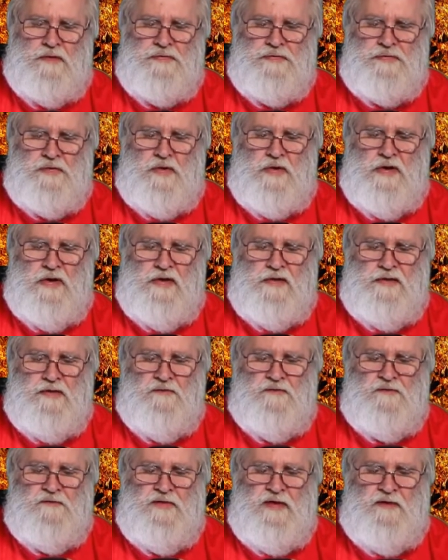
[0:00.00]
Sorry, I
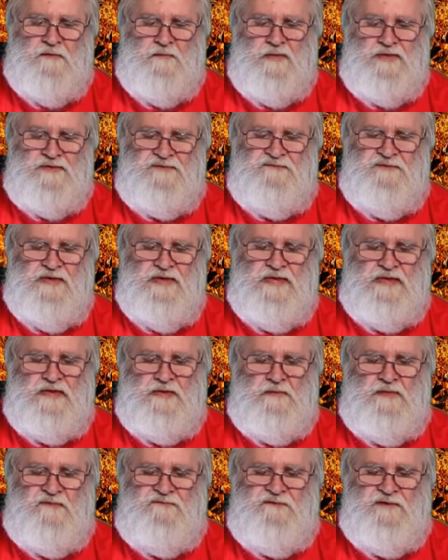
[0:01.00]
don't have much feeling
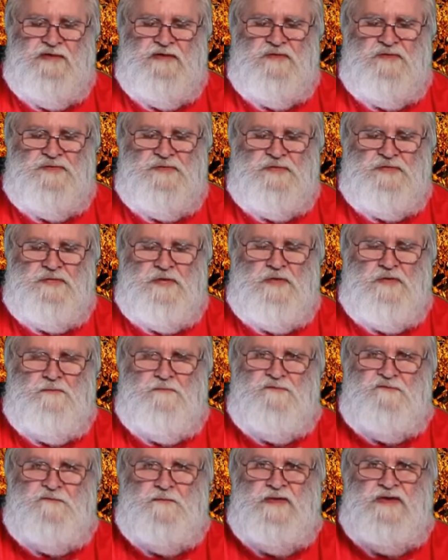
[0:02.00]
in my fingers, so it's
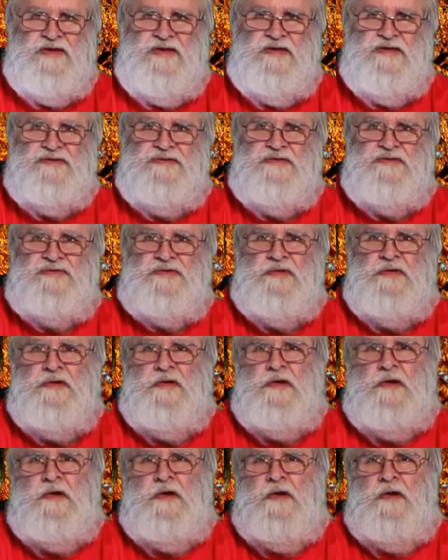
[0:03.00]
hard for me to get this.
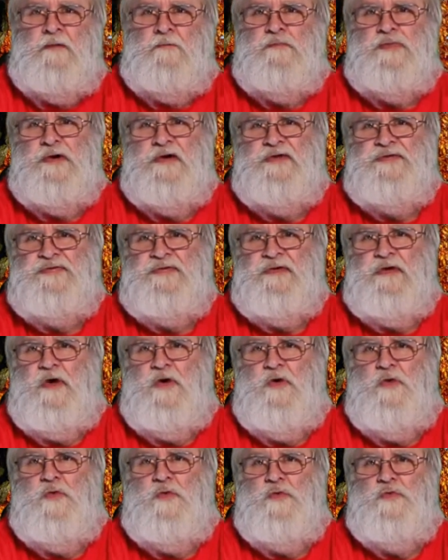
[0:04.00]
Press and
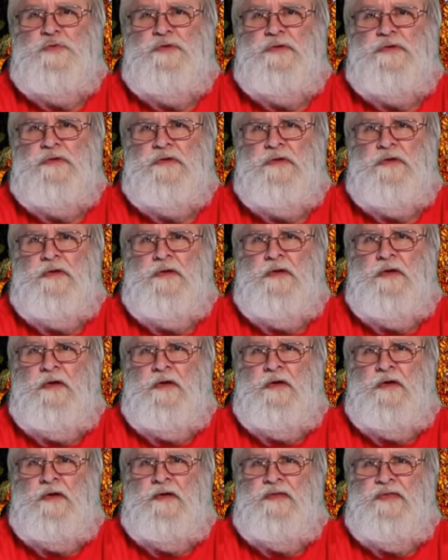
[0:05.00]
hold
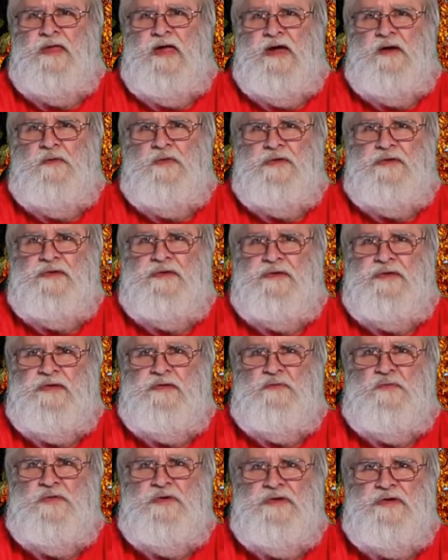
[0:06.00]
that one,
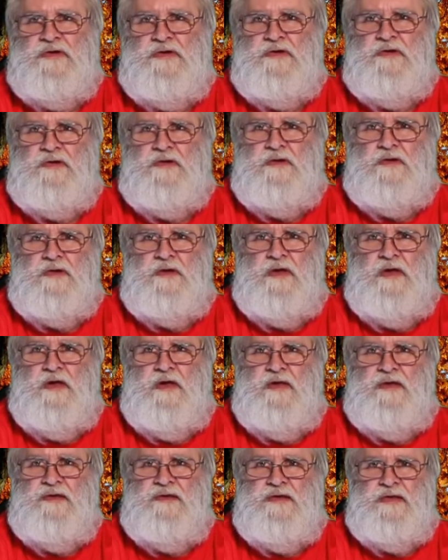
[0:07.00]

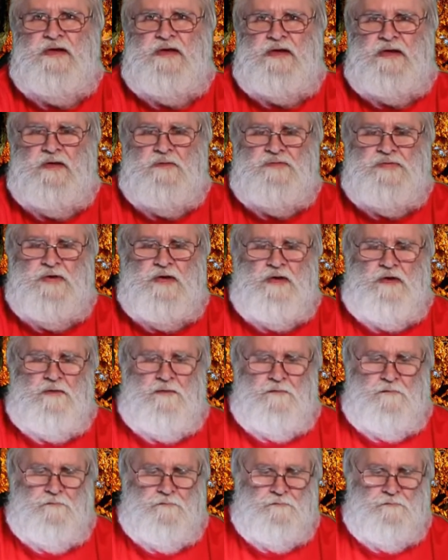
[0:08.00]
then it comes on.